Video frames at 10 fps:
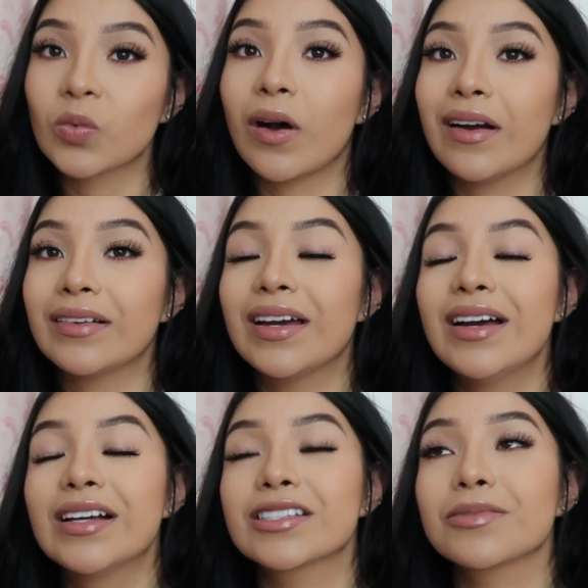want
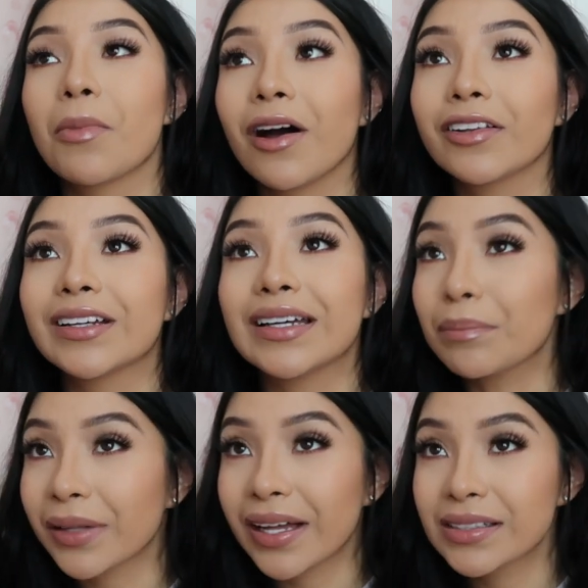smaller
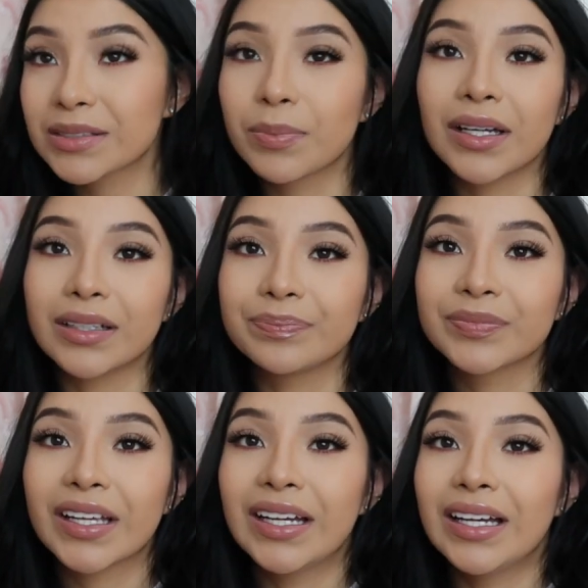implants, but
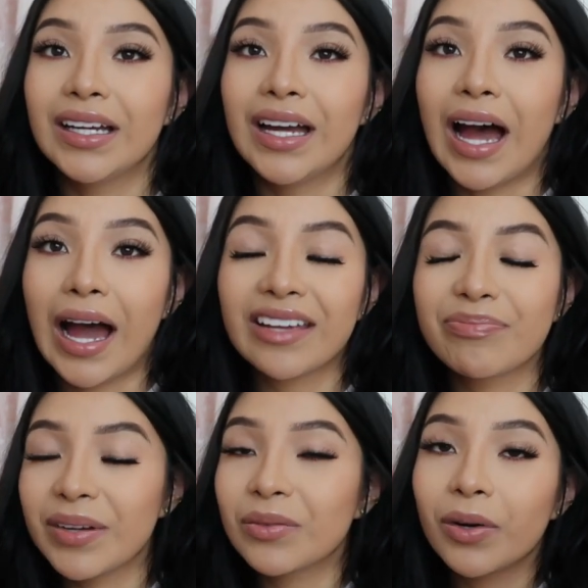
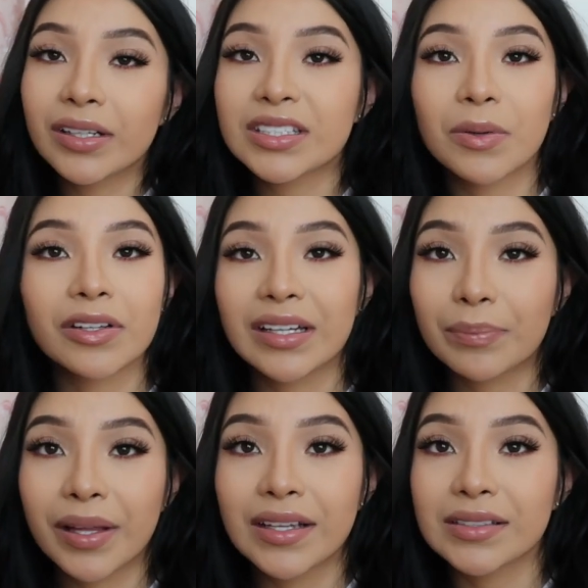I've been wanting smaller
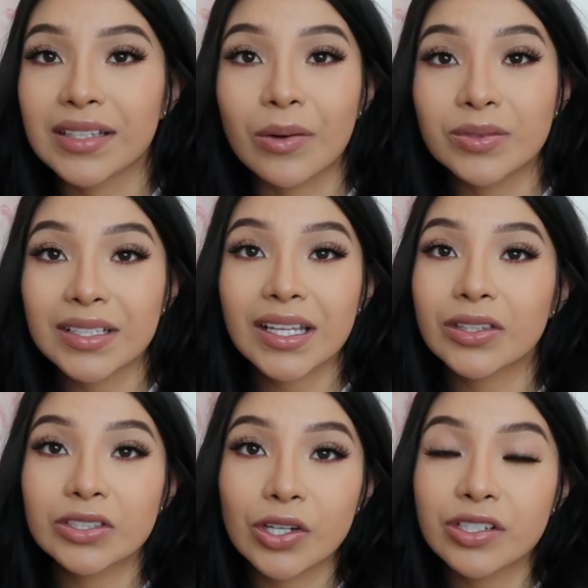implants. I was gonna get
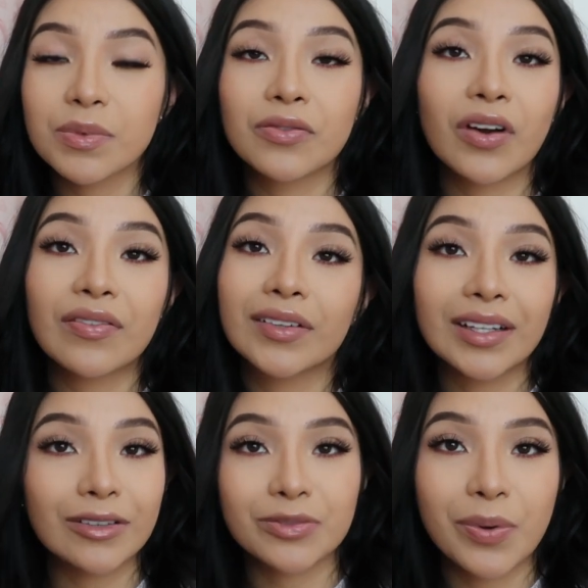the surgery before I found
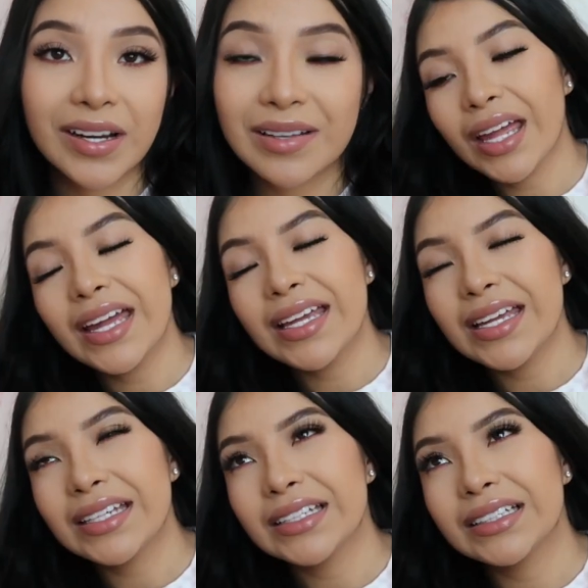out I was pregnant,
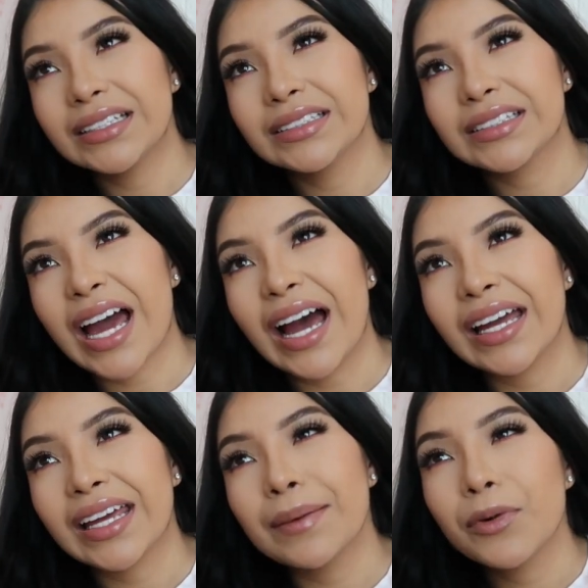and I
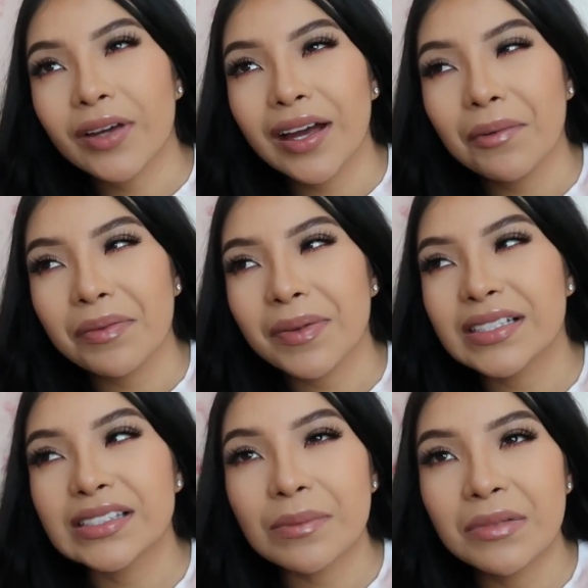am okay with my
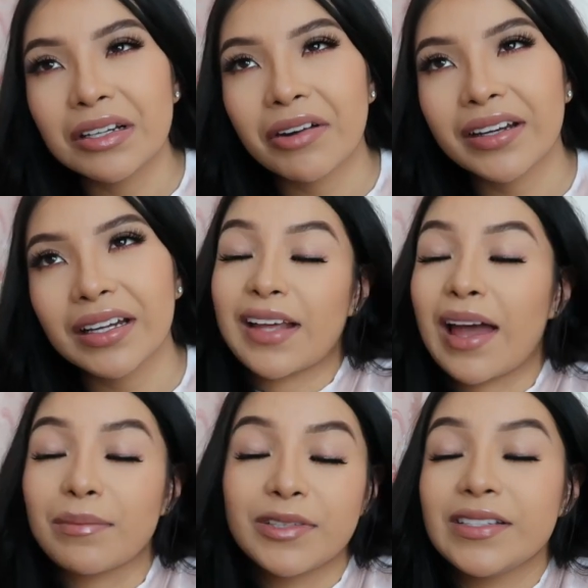stomach right now.
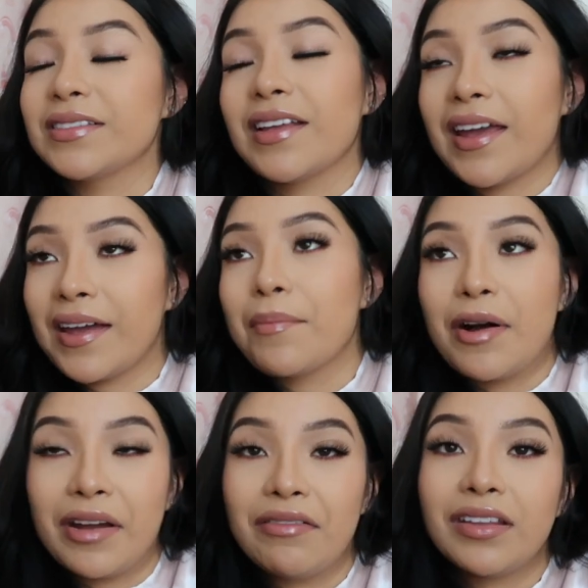I'm just
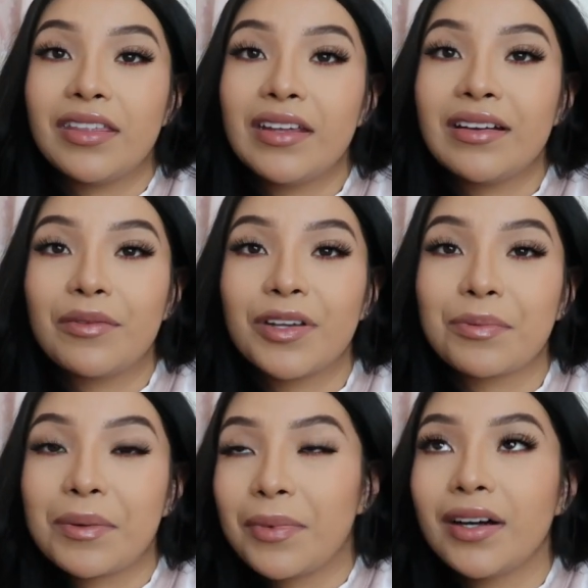about everything with
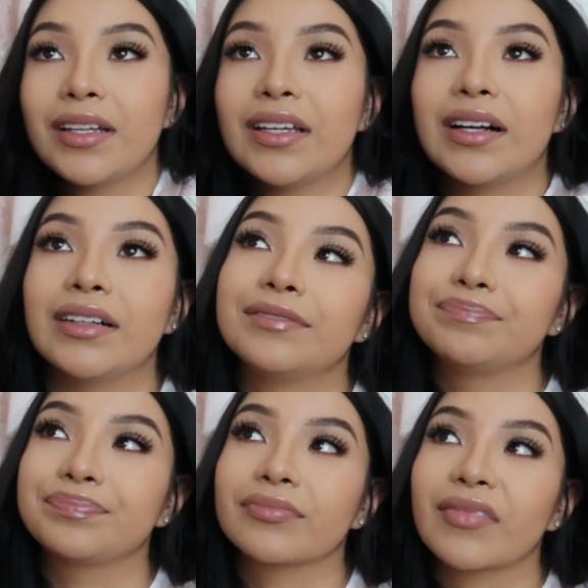my body.
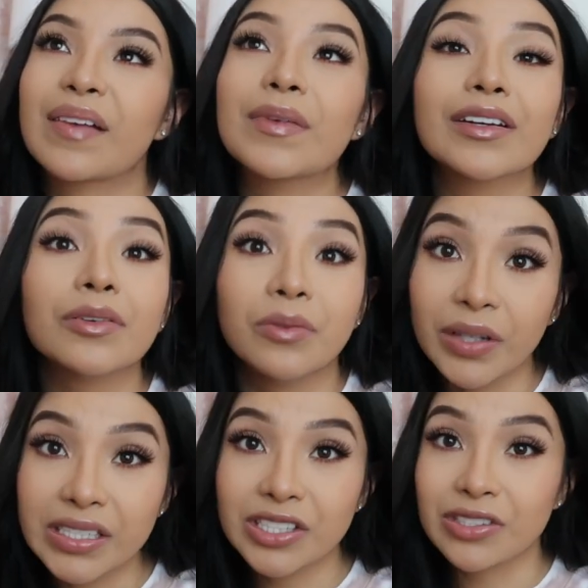I'm not in a
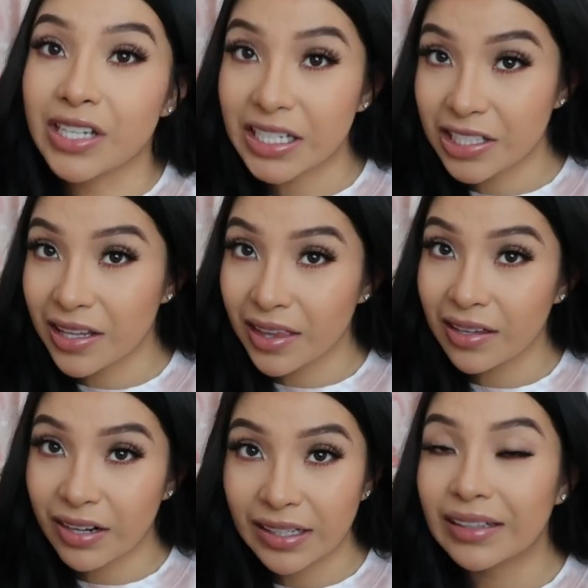rush to change
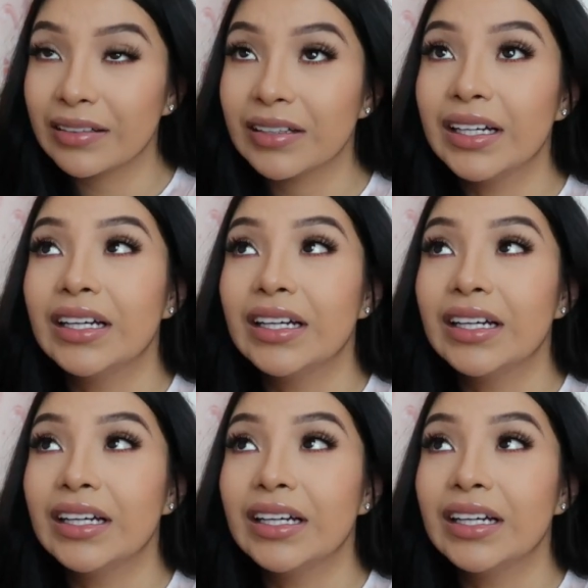anything right now.